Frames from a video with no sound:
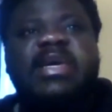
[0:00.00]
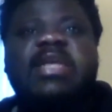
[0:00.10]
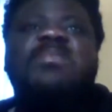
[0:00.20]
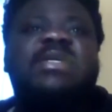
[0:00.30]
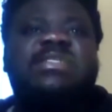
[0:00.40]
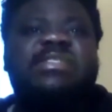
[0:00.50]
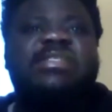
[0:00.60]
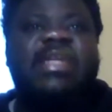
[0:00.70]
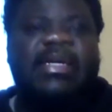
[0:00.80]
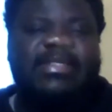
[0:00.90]
in
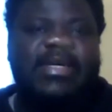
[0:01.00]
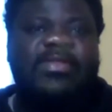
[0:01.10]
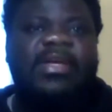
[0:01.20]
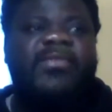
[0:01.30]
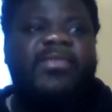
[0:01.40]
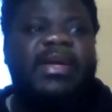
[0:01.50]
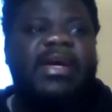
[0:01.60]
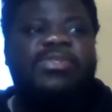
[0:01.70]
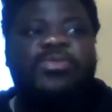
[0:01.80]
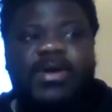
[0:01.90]
places like South
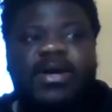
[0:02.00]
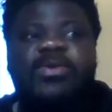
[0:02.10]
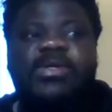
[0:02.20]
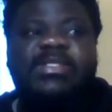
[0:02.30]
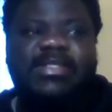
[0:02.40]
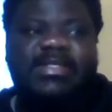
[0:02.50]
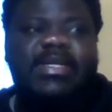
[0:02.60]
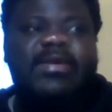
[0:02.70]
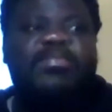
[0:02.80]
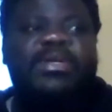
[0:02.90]
Africa, tuberculosis is
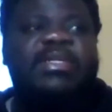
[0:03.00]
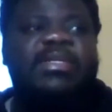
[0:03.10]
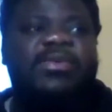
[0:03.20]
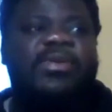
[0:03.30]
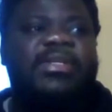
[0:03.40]
still a big deal.